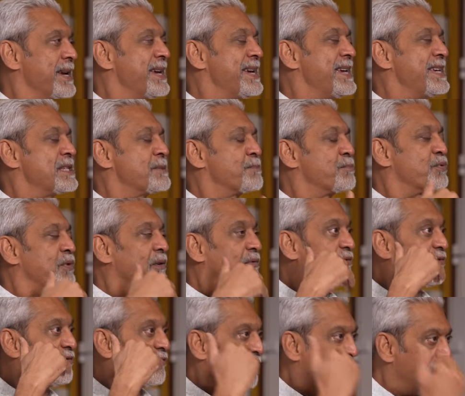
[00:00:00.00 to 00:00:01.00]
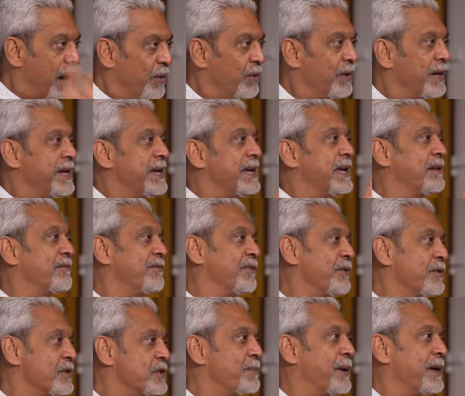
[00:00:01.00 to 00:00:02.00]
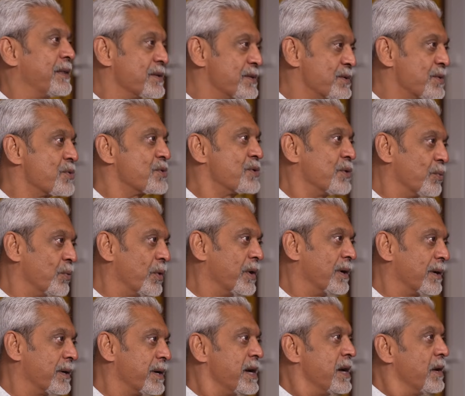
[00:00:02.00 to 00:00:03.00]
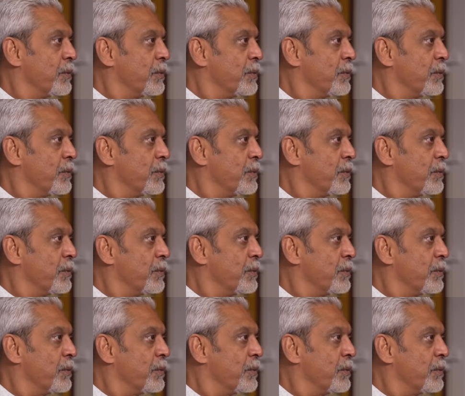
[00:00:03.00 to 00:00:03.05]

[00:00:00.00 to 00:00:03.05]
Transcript: is profoundly influenced by the social world,